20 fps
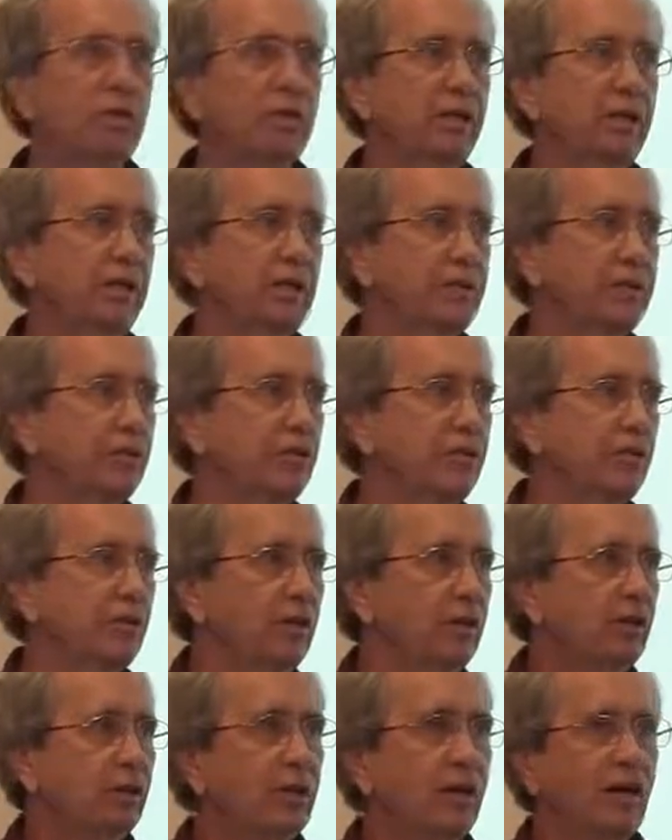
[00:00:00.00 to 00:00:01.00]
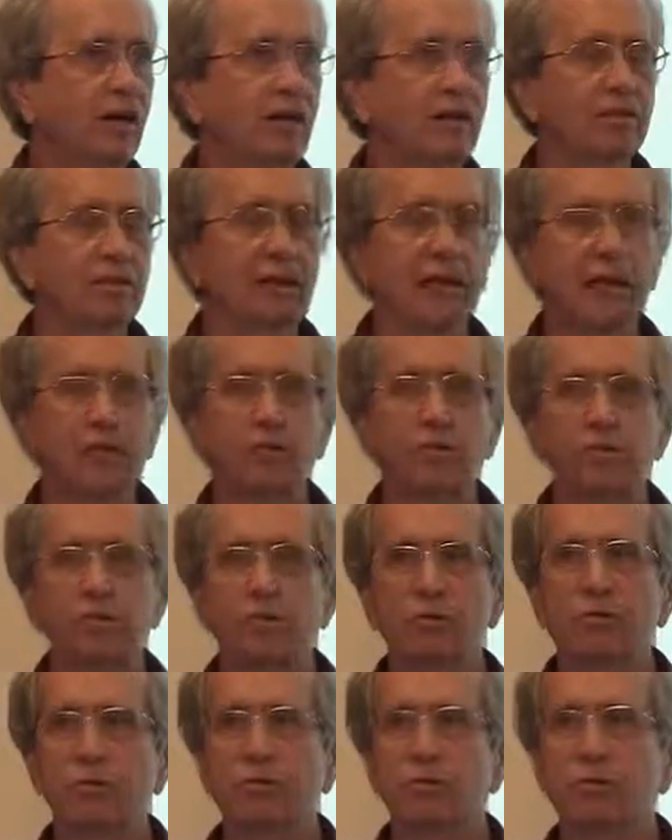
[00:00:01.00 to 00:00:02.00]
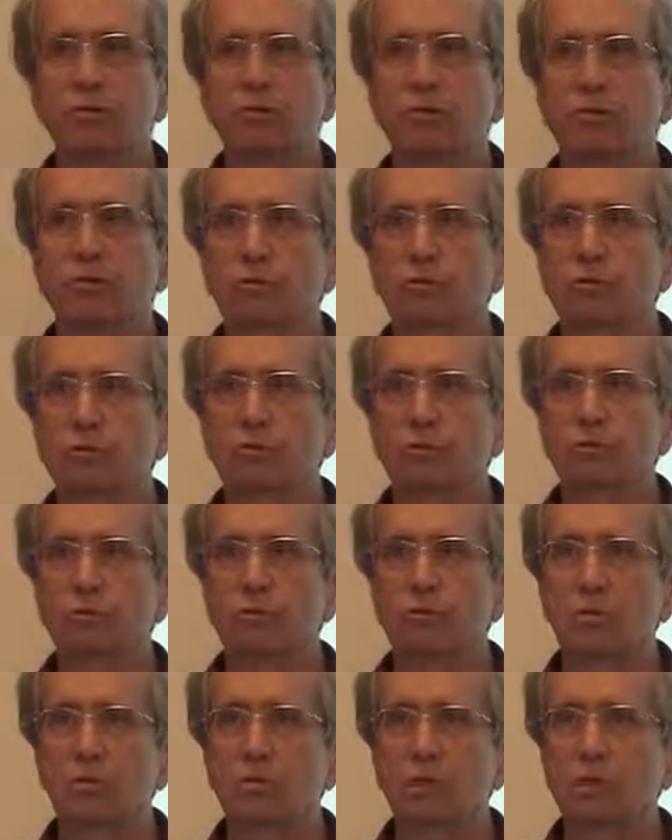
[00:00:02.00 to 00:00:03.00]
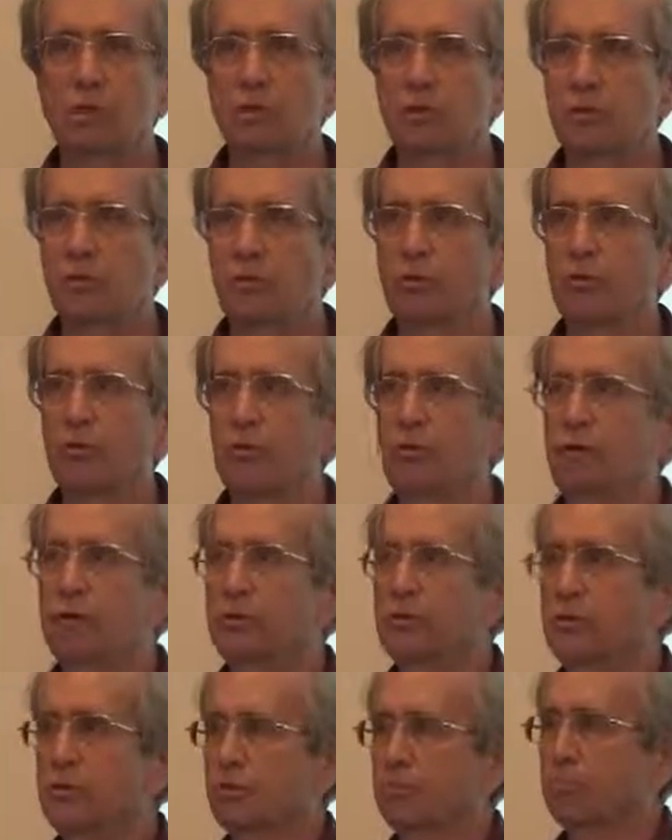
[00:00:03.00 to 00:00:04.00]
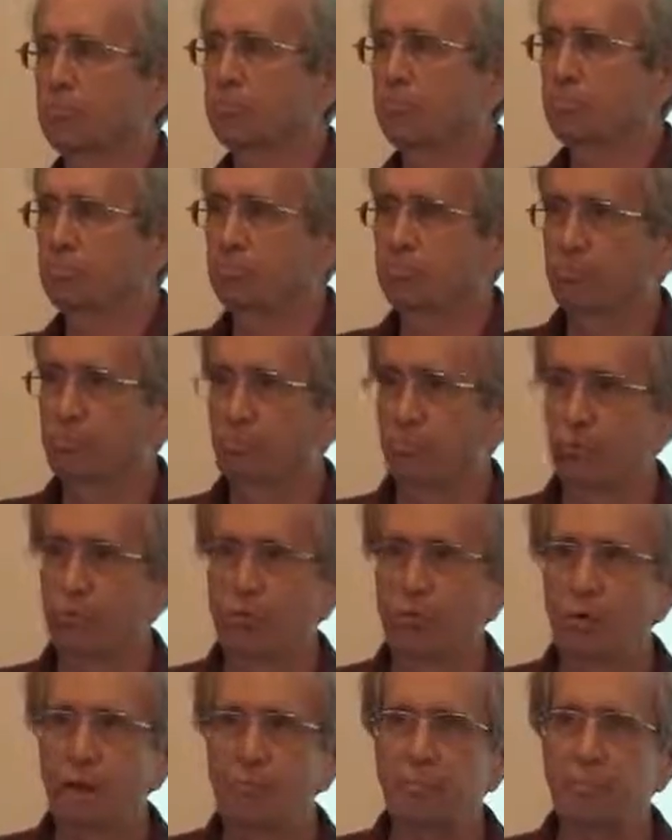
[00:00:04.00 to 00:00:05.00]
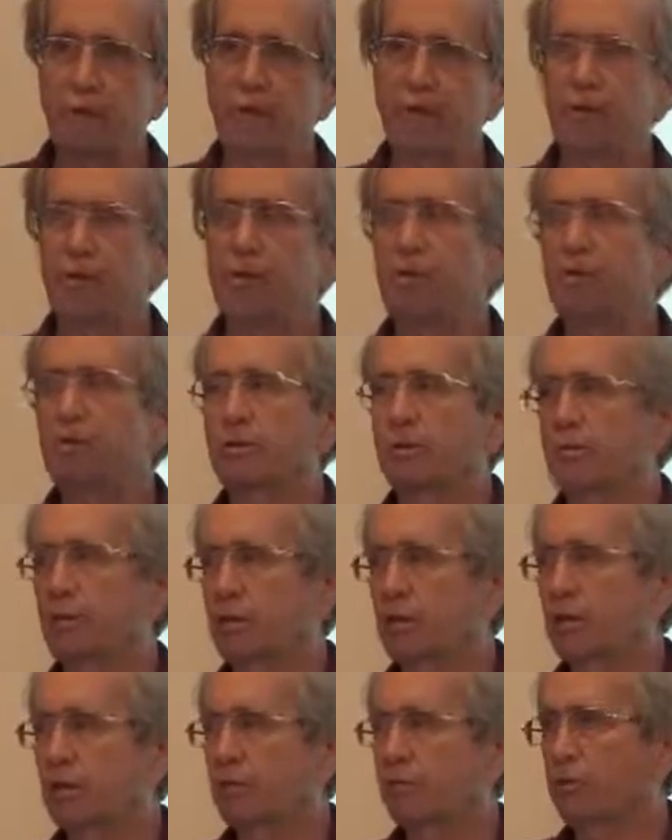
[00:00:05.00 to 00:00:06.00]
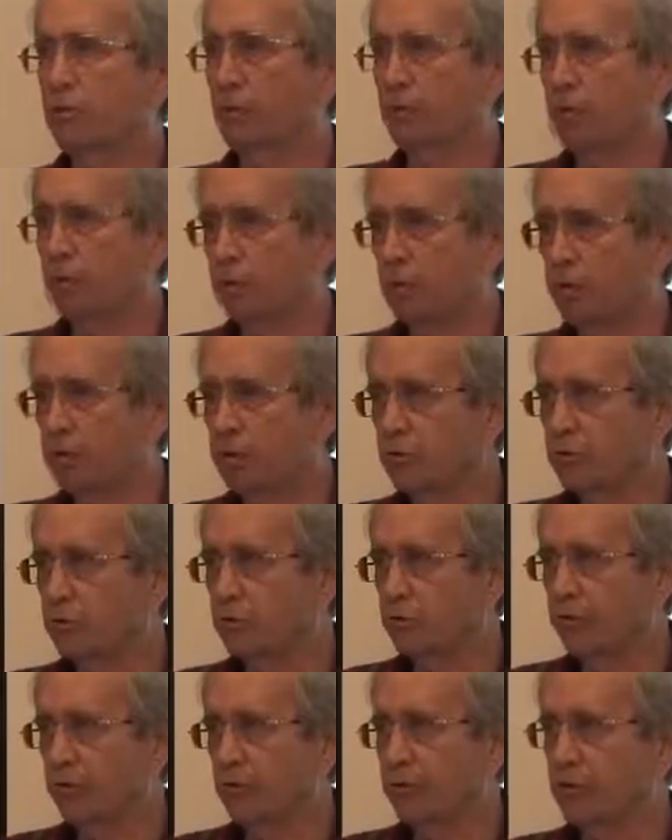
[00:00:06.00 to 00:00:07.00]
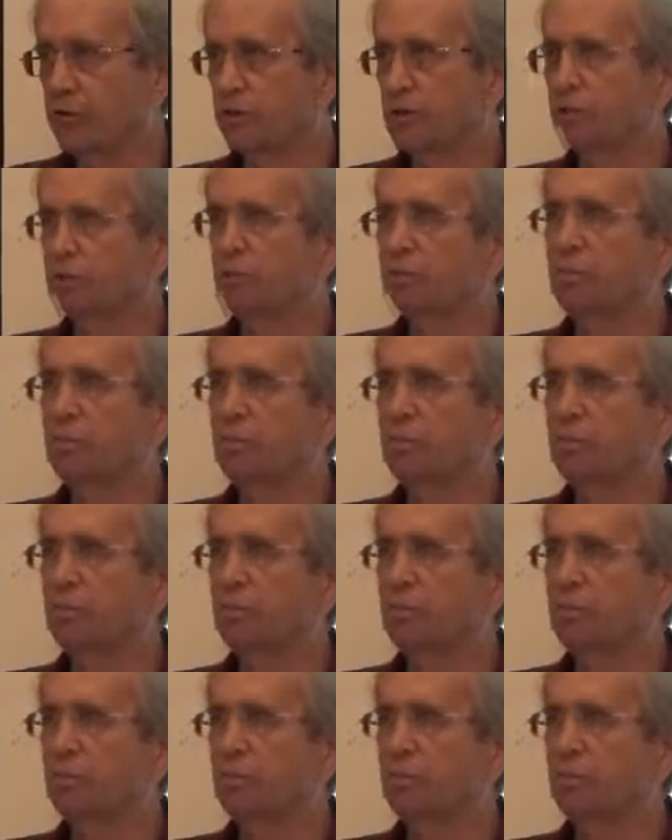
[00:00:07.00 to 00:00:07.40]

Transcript: It allows you to literally just drop down into the middle of an Arduino sketch